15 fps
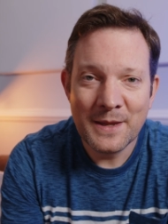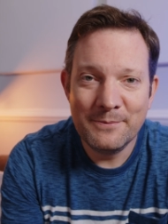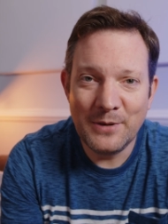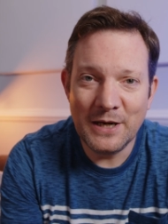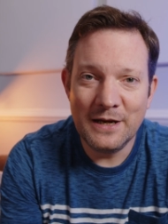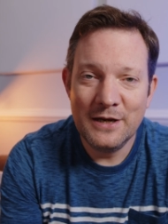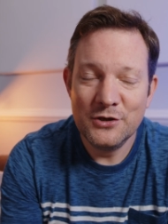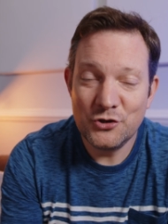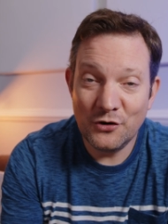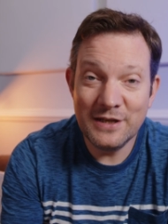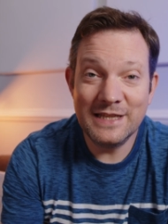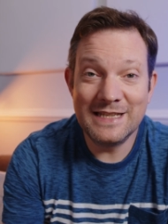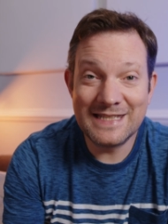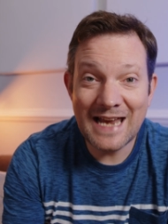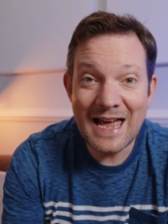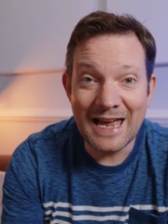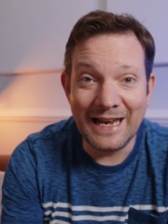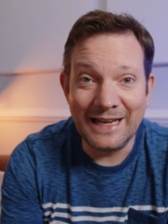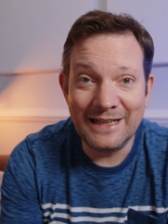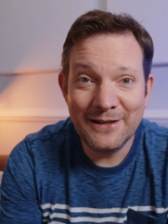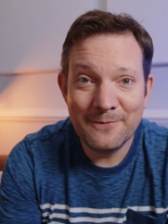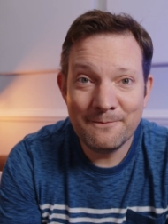But during the
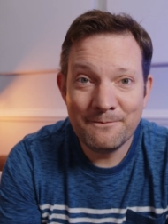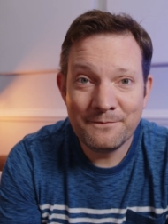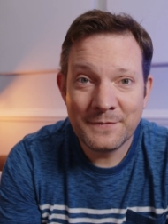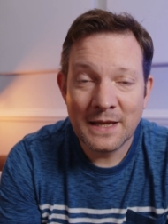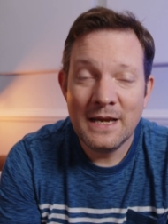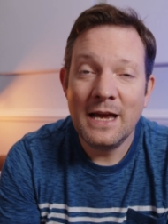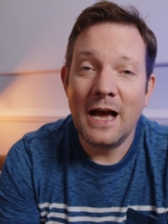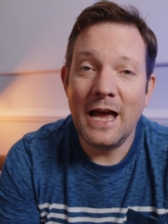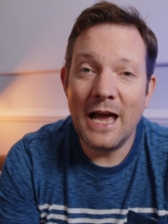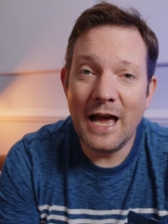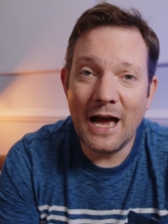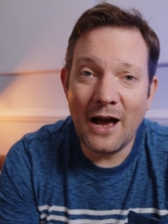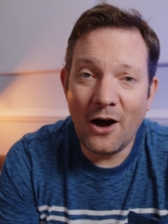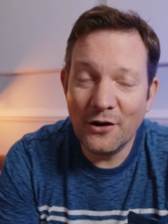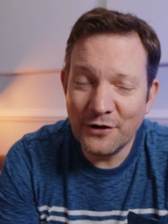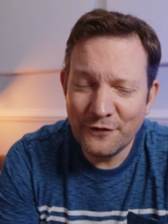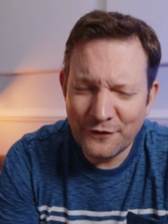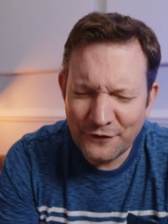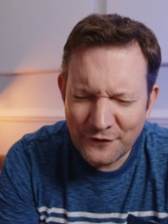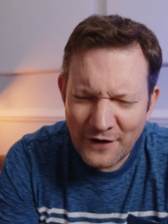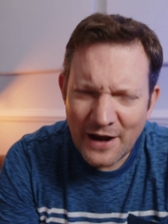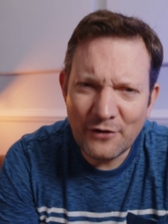day, on a
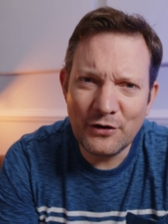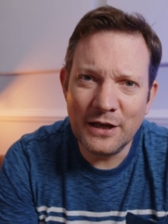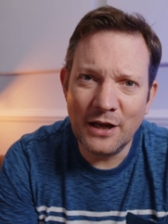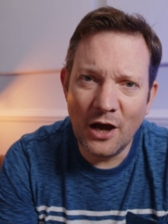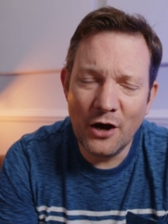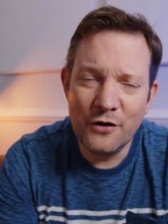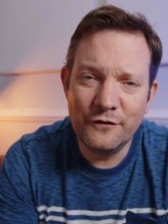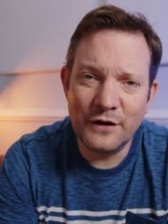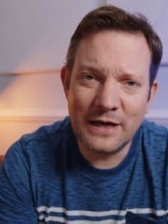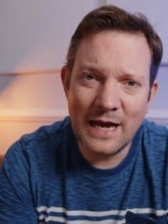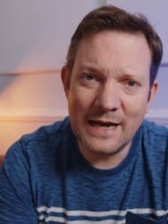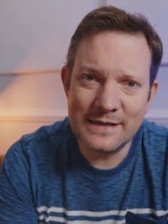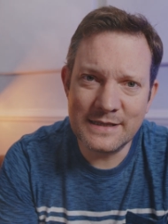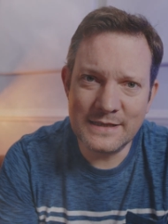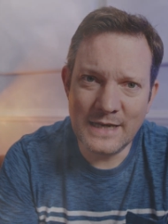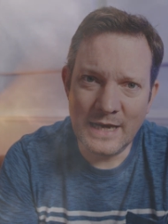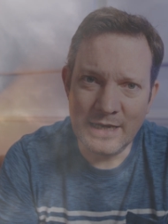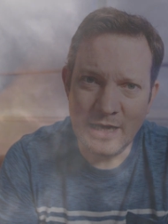very overcast day,